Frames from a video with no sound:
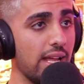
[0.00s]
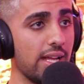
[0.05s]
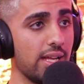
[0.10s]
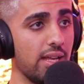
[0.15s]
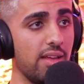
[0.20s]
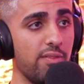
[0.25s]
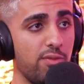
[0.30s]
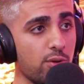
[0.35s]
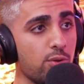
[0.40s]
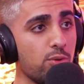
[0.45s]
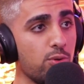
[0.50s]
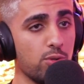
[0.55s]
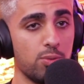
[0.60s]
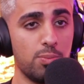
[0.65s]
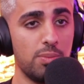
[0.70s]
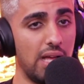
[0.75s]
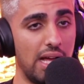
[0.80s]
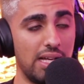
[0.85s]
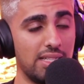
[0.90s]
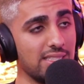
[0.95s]
Like, if you
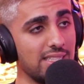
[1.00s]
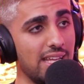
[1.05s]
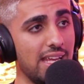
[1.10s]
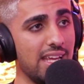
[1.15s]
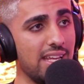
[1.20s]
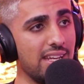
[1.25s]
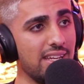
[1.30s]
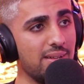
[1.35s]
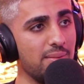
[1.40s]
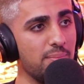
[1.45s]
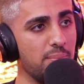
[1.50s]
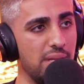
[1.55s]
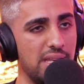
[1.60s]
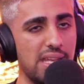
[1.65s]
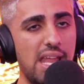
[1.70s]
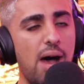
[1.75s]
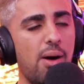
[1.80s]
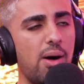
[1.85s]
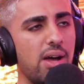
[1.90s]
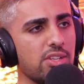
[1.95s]
cooled me, I just hated it.
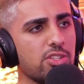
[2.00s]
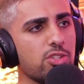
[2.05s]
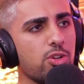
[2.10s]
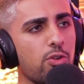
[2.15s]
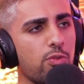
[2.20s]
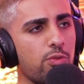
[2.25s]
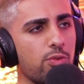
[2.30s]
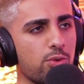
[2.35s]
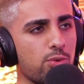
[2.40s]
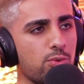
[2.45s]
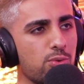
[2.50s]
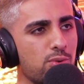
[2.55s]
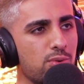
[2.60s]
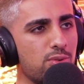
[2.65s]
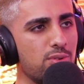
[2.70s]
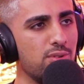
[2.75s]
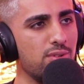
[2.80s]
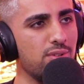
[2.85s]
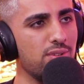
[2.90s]
But now I'd go for cool.